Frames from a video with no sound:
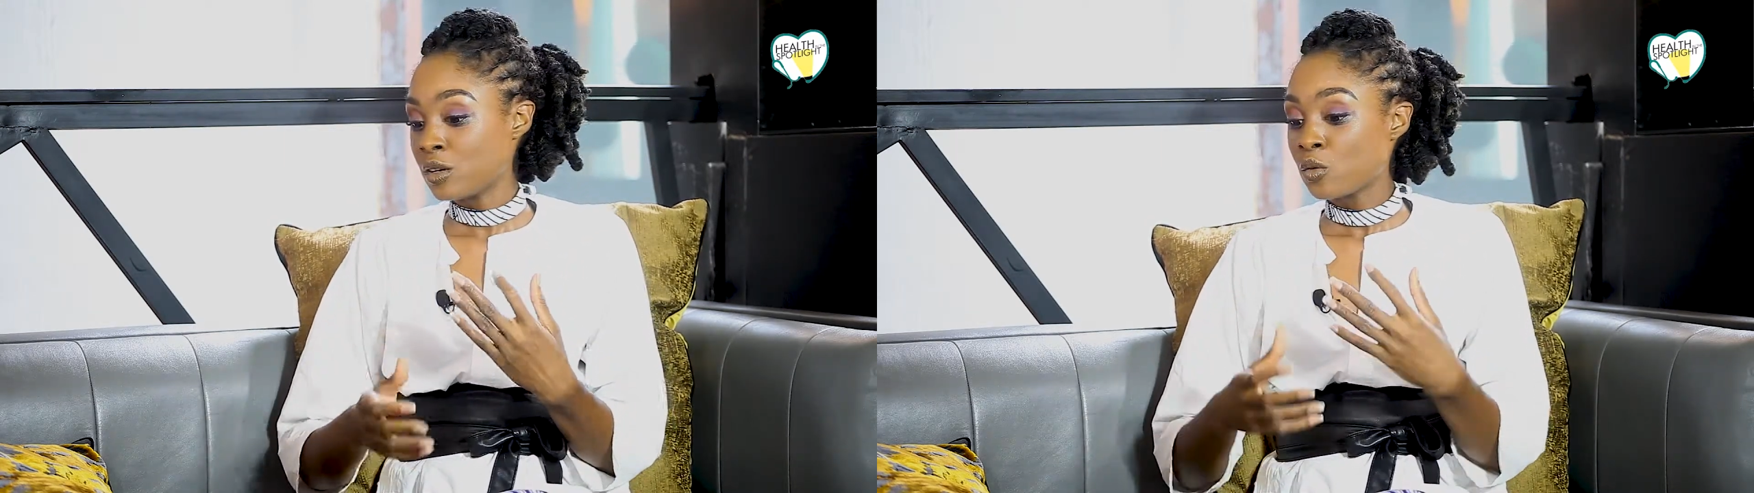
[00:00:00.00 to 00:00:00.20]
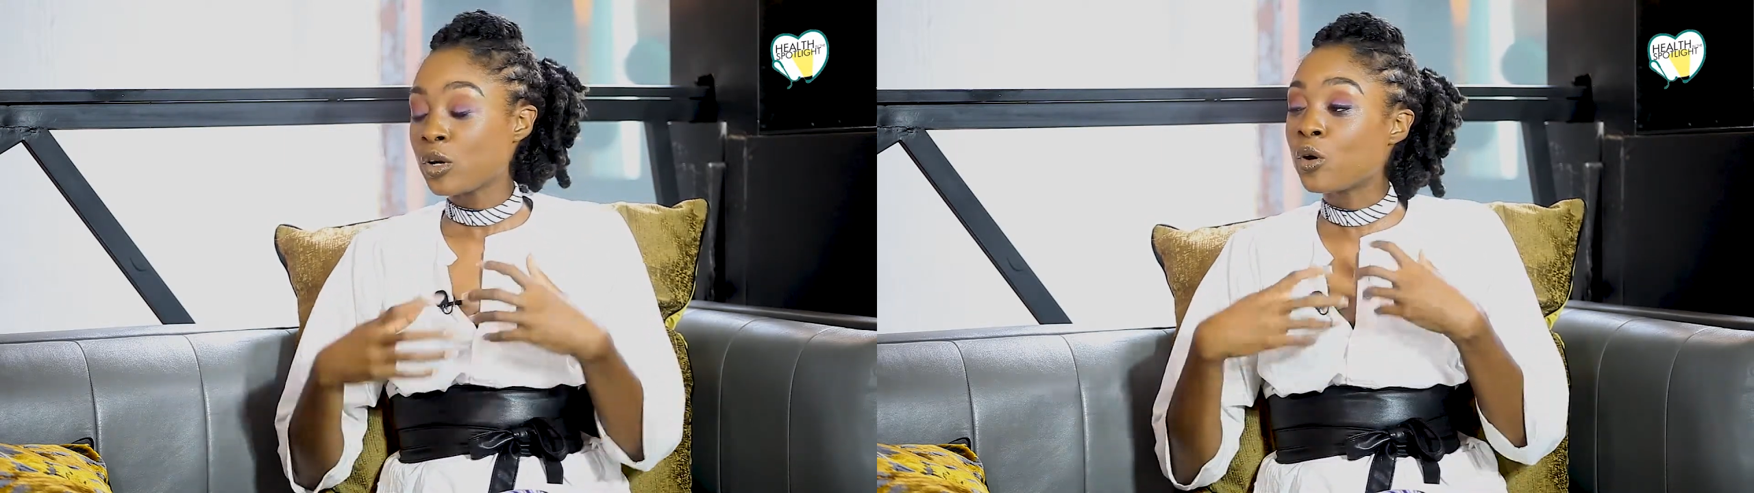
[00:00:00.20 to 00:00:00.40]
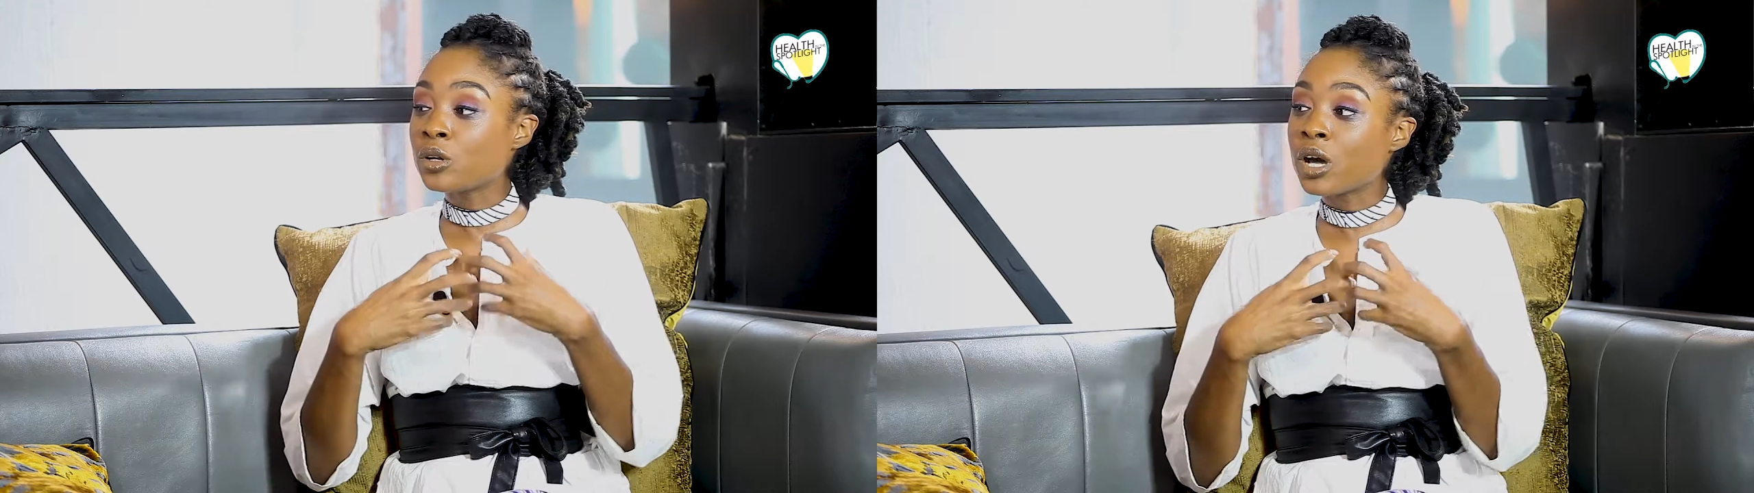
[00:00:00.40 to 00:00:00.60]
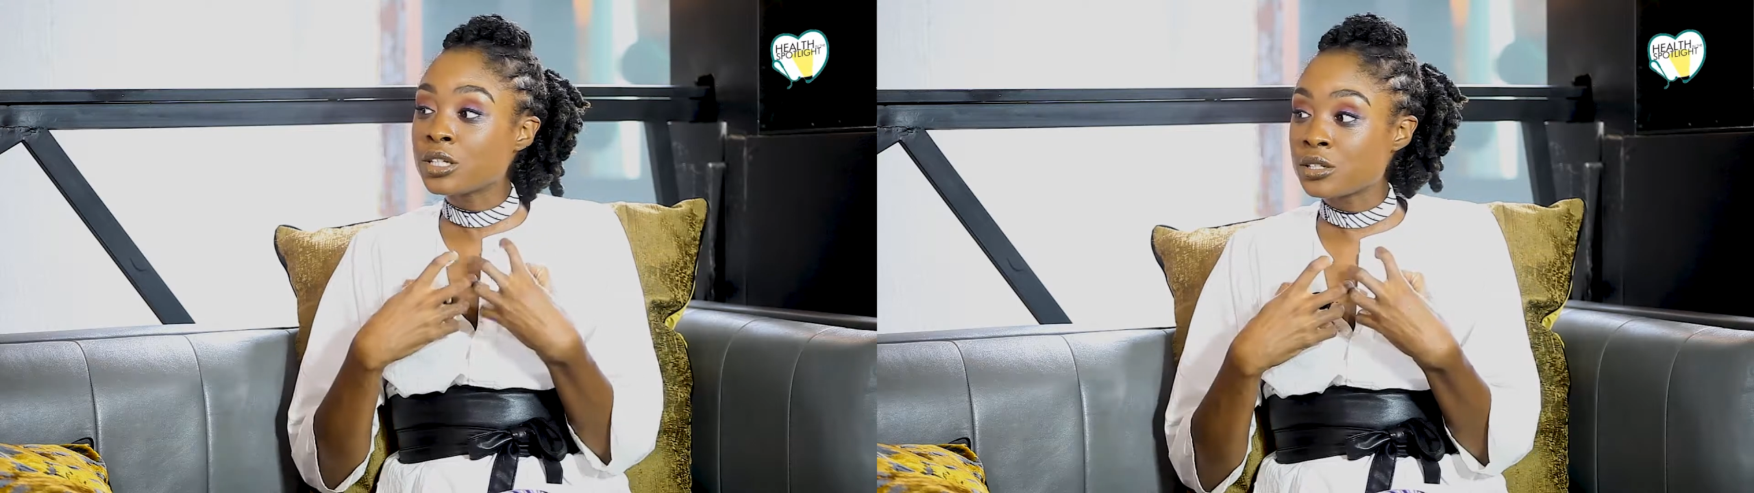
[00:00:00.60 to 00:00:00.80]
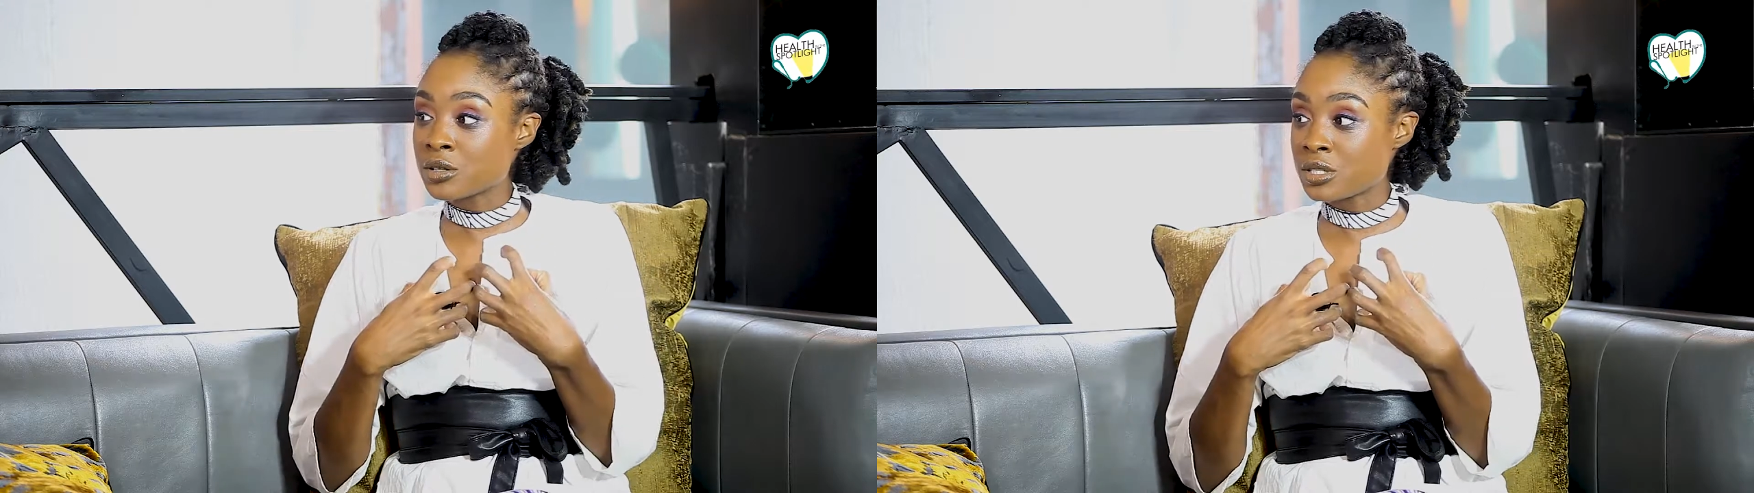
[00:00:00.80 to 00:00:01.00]
We hold on
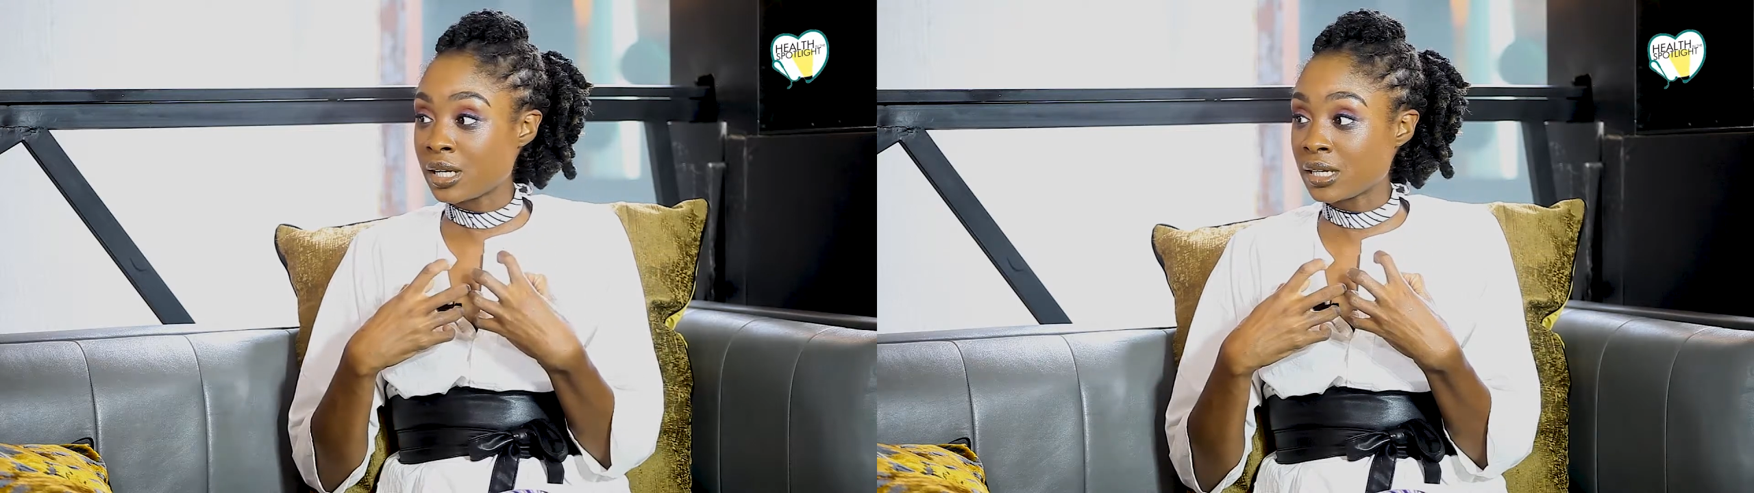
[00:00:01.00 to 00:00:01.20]
to those things.